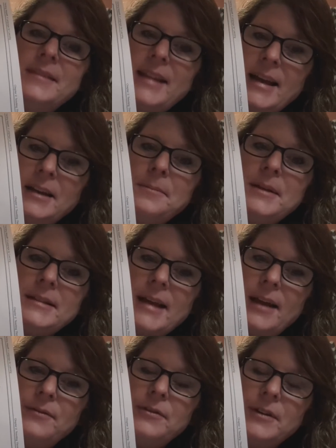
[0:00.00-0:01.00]
then it'll be
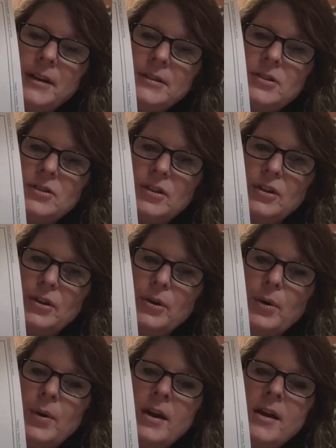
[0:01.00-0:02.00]
time for us
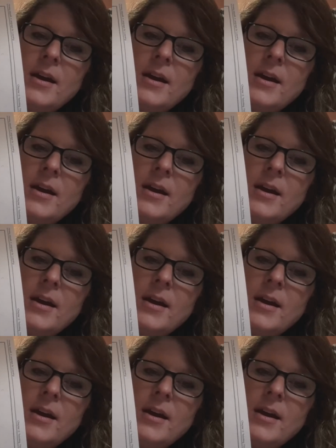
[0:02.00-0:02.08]
to